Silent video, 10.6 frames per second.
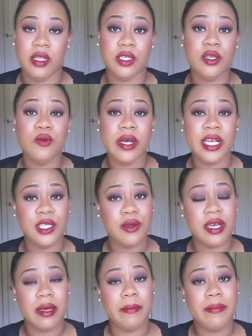the two ways you
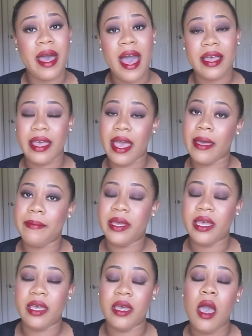can combat
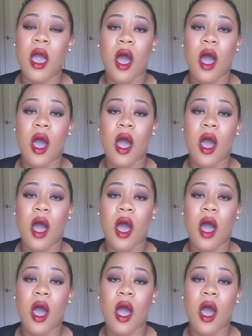kp